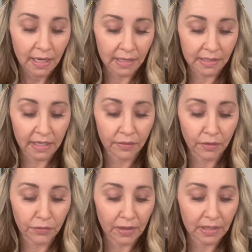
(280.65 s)
instead of a
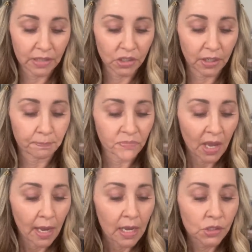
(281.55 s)
foundation.
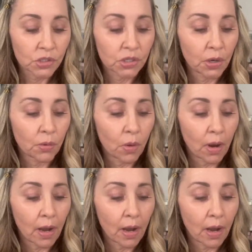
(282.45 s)
So